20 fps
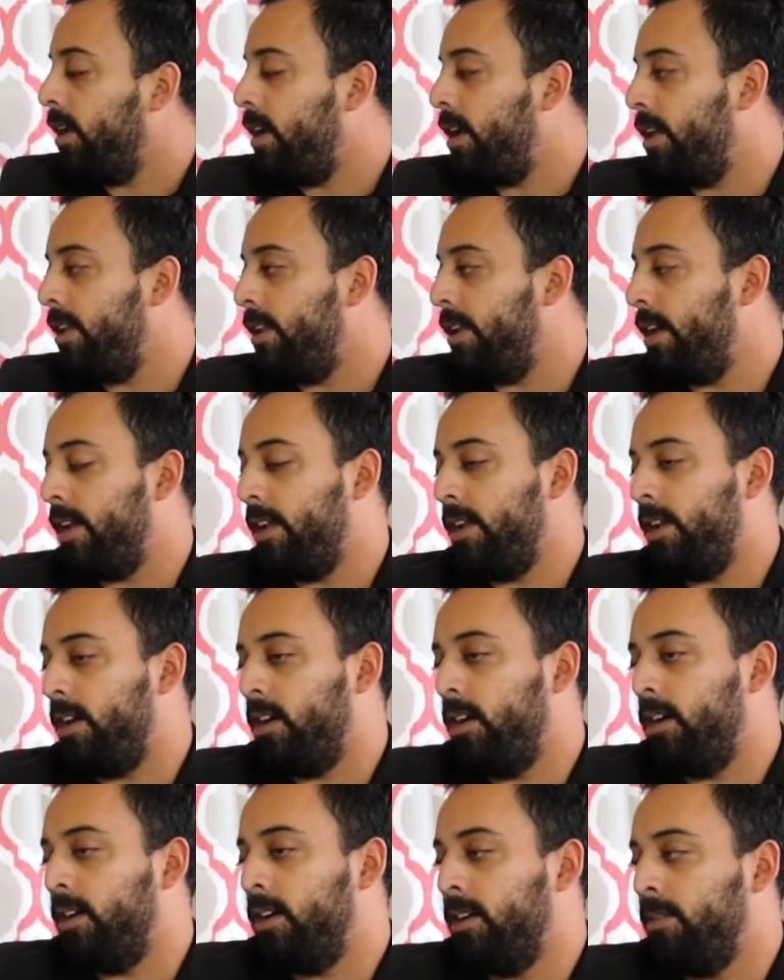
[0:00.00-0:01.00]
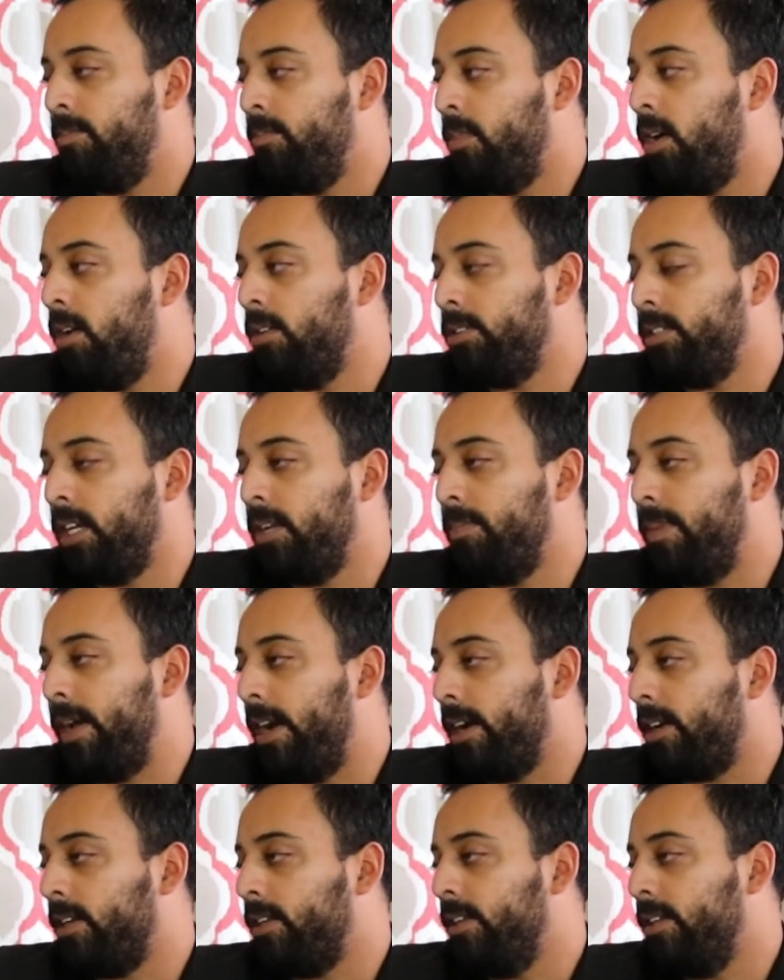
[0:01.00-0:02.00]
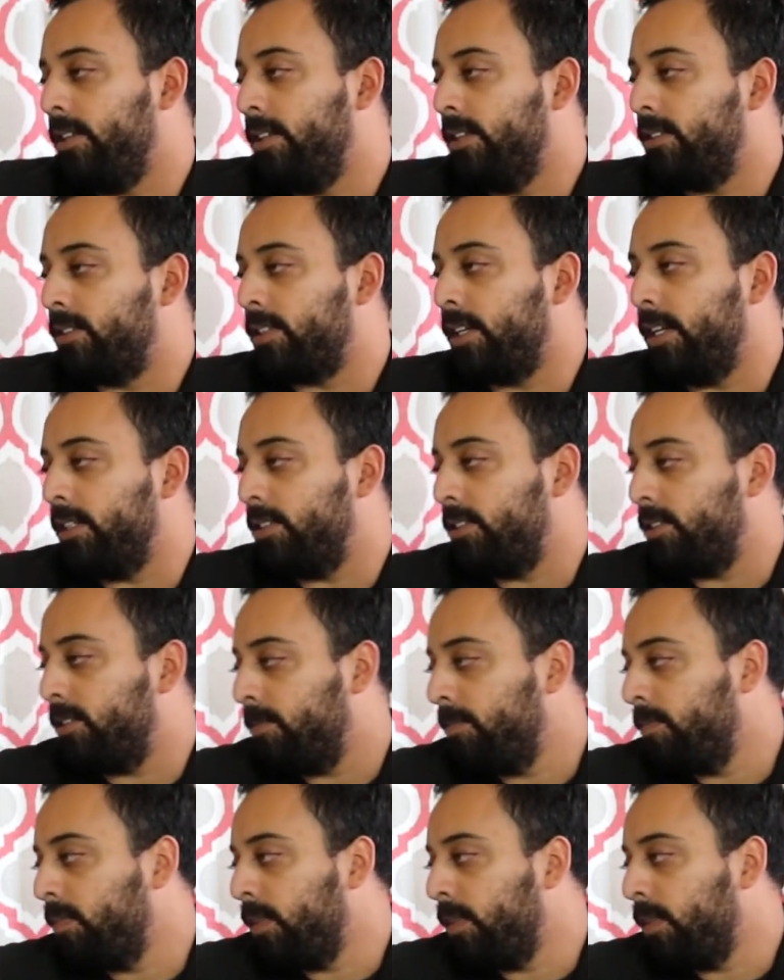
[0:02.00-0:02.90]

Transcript: And then I'll take it back in this case.